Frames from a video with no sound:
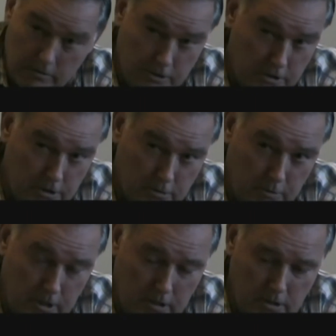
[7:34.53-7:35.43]
Just as we
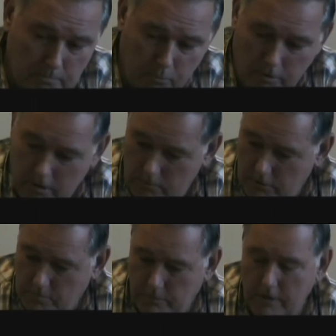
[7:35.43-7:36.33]
hit this point, I want
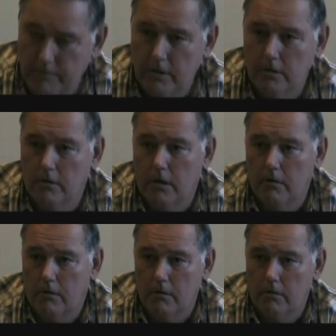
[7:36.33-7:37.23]
you to put everything you
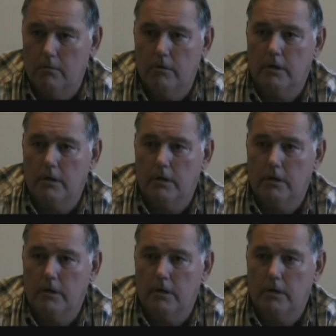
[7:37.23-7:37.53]
got right